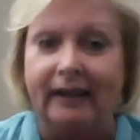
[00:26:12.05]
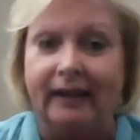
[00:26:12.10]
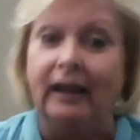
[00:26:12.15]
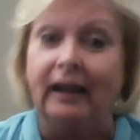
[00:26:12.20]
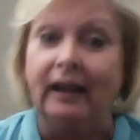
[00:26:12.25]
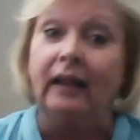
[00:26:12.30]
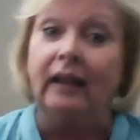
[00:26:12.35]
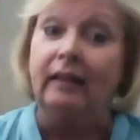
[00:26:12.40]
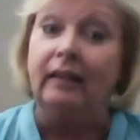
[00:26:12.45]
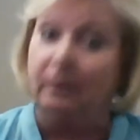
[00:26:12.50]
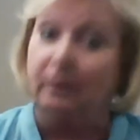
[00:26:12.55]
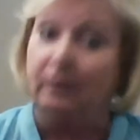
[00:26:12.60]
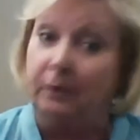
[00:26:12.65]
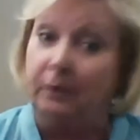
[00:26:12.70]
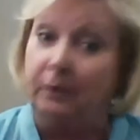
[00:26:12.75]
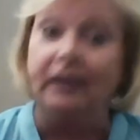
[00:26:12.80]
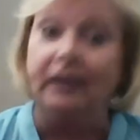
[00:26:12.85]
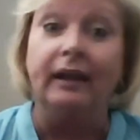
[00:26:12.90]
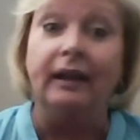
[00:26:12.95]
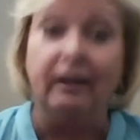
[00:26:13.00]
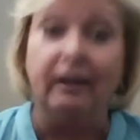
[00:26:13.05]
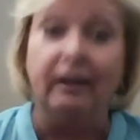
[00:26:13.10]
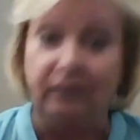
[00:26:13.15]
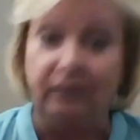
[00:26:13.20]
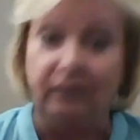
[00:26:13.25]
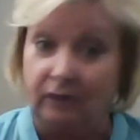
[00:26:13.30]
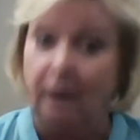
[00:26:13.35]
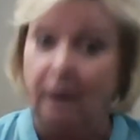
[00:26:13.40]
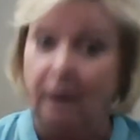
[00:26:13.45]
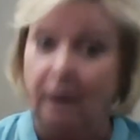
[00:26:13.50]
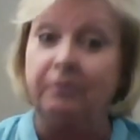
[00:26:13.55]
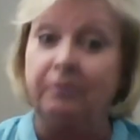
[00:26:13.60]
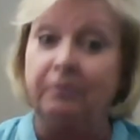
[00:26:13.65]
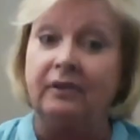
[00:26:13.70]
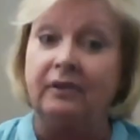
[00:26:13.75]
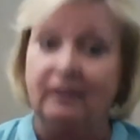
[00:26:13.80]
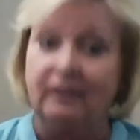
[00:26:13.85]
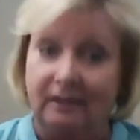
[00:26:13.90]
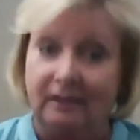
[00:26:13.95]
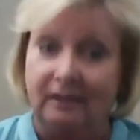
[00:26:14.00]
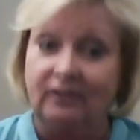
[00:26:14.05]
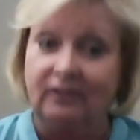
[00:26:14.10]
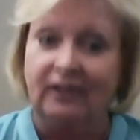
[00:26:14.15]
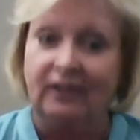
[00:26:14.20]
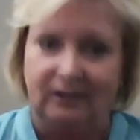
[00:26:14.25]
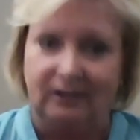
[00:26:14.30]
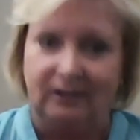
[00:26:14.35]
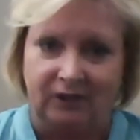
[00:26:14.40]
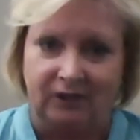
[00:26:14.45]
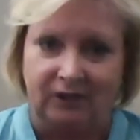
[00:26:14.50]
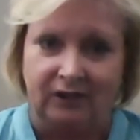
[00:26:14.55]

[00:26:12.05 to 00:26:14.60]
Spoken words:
that we have stopped listening to,